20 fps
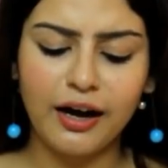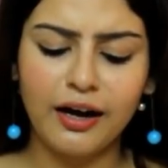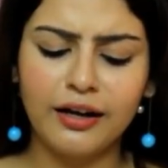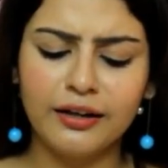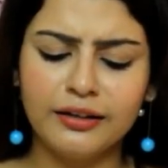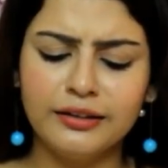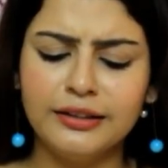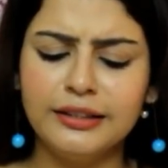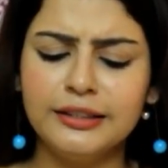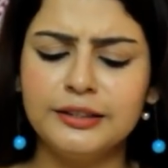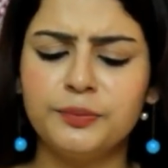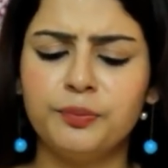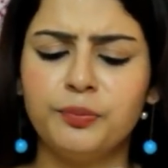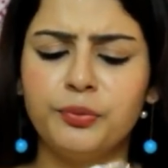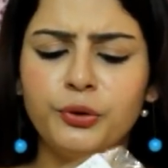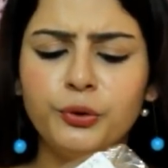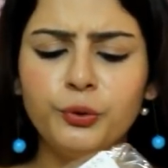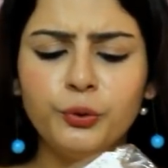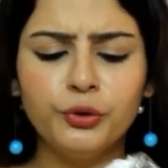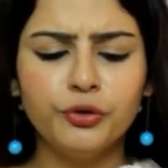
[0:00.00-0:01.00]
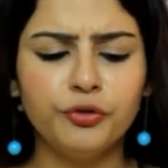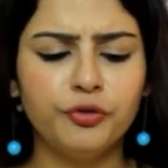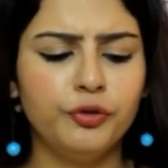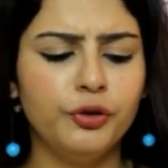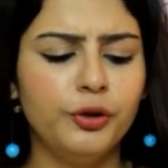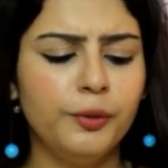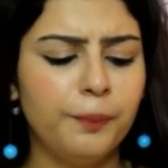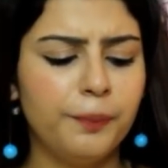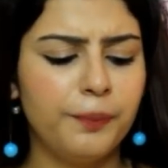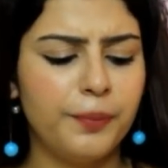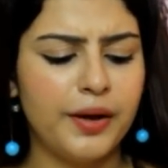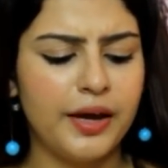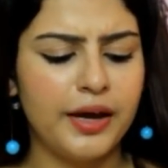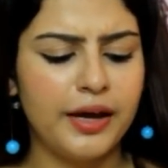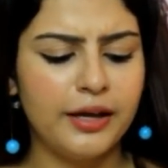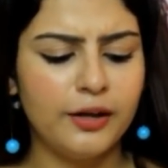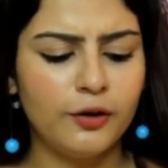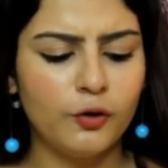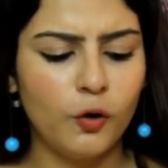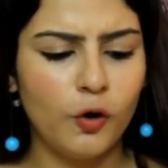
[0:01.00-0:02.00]
are these beautiful
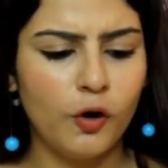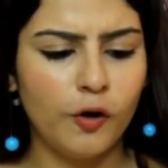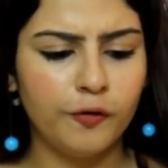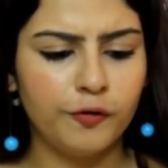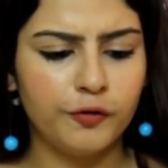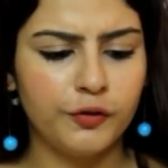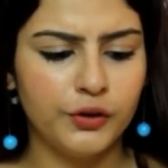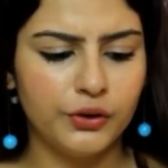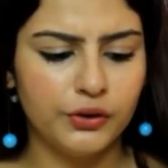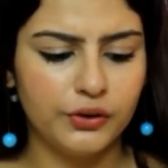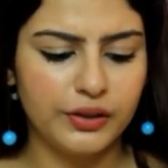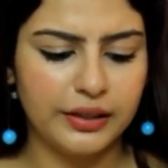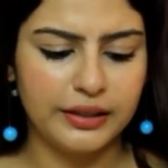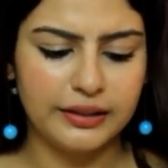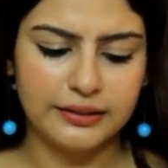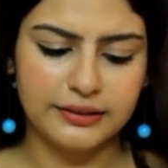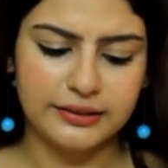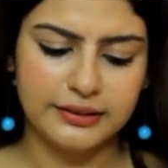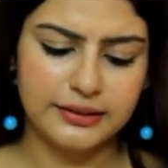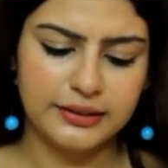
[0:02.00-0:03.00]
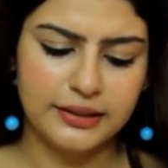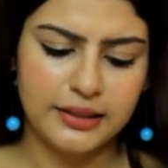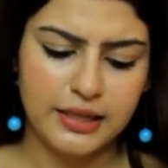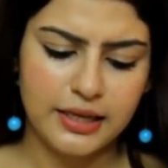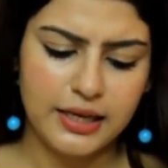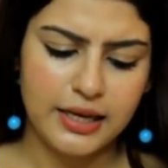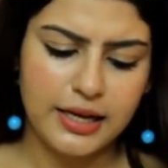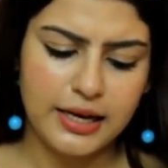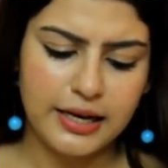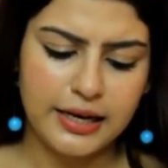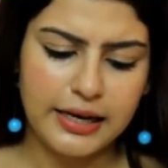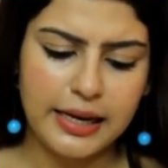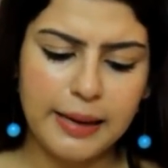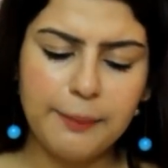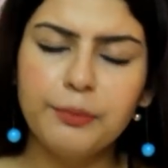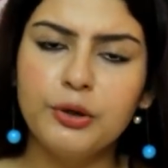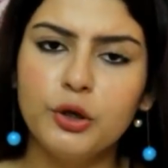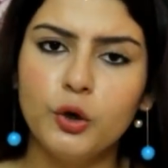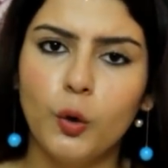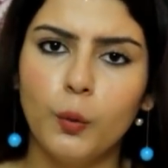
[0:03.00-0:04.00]
pair of earrings.
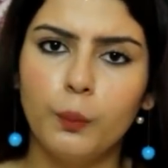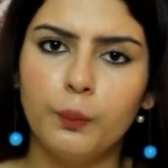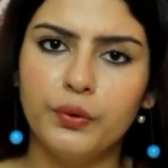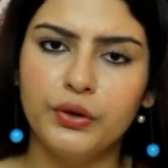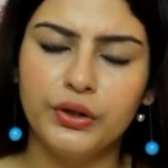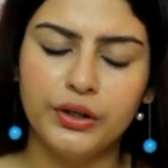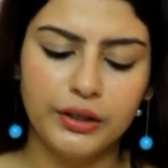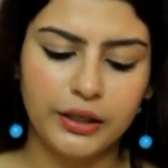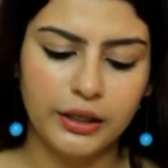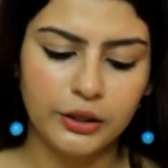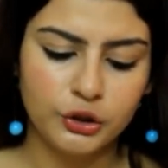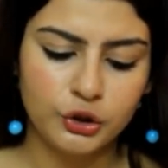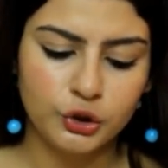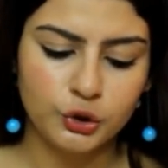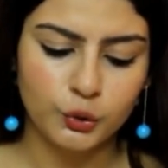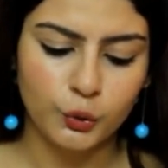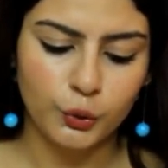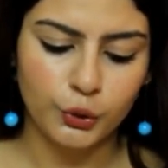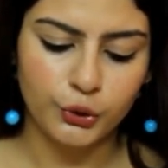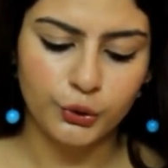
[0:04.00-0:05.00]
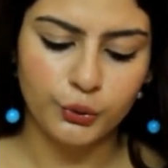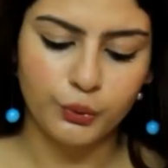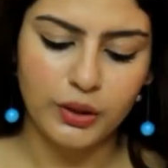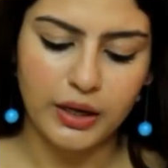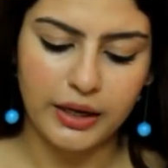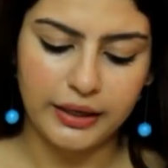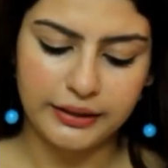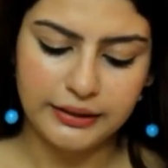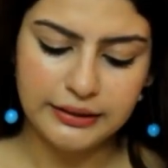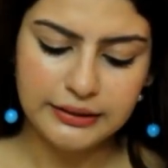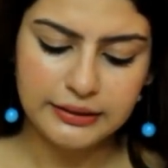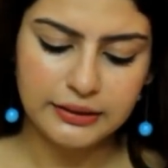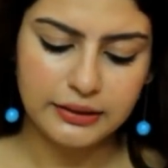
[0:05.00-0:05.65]
Let me open it and show you guys.